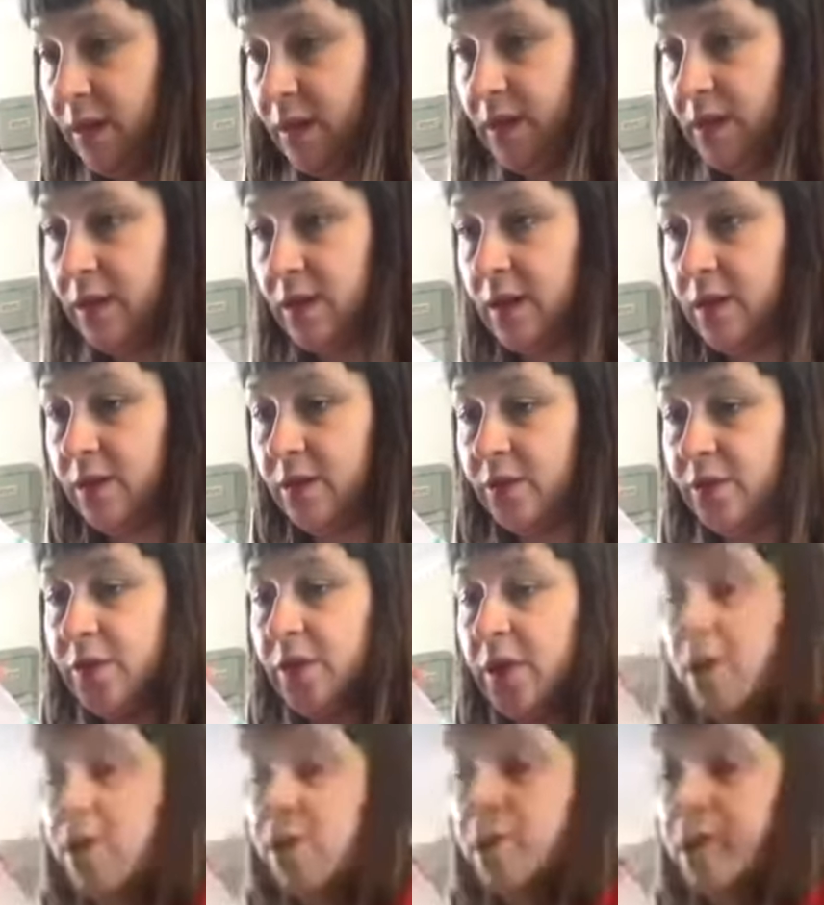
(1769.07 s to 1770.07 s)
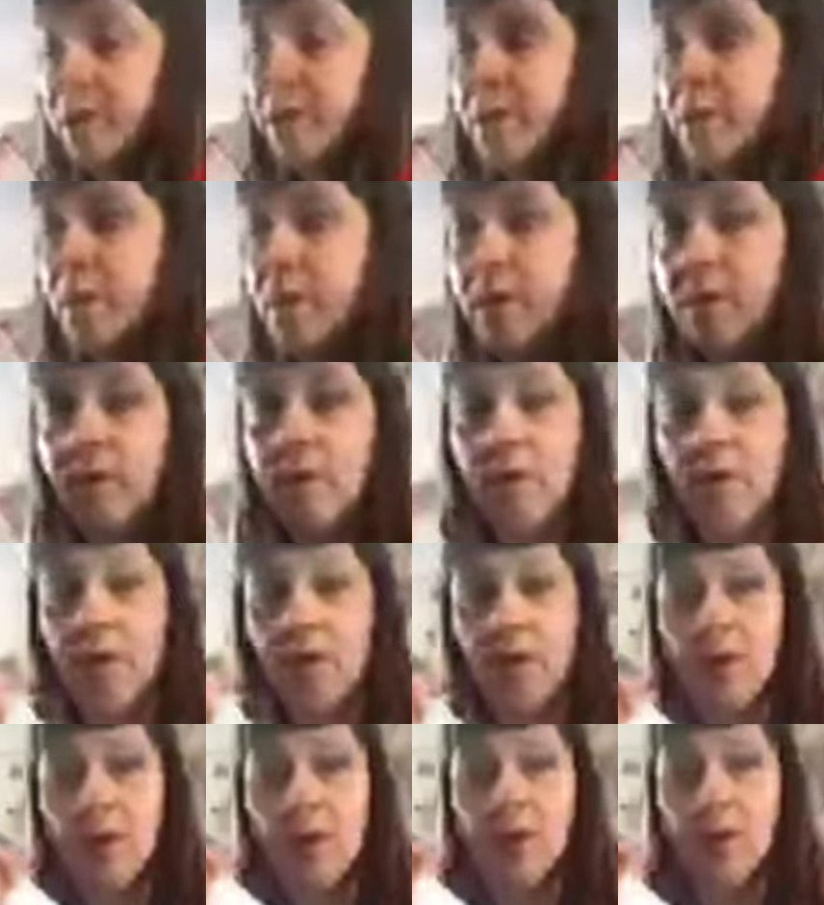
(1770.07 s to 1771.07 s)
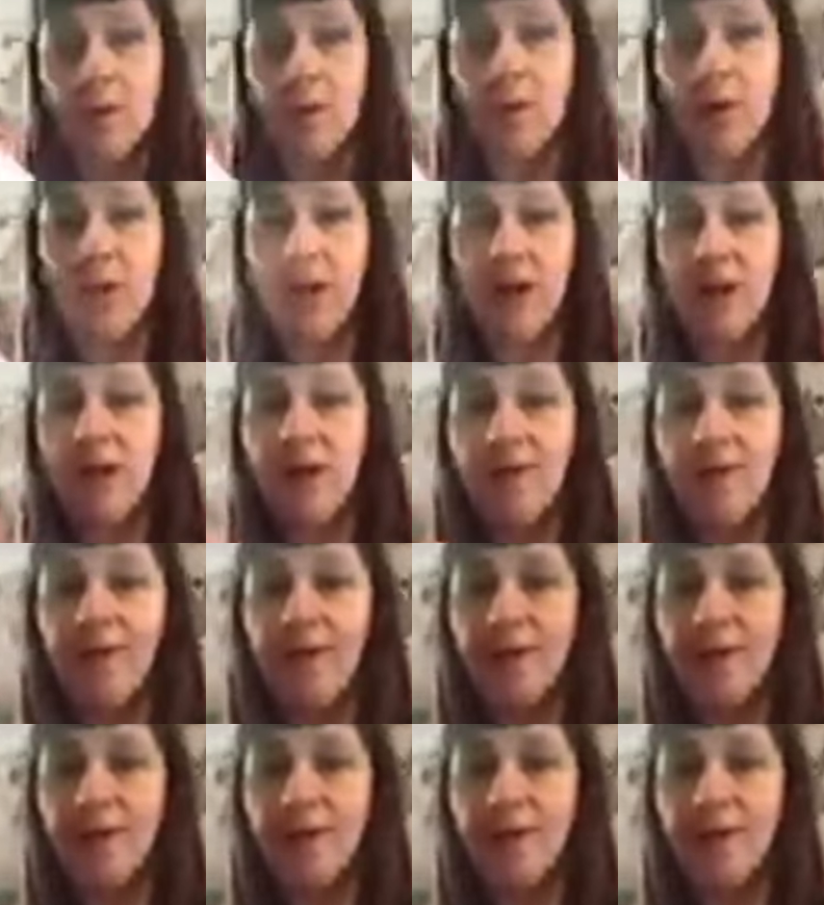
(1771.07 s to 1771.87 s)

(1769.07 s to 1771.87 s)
Then I'll show that we have,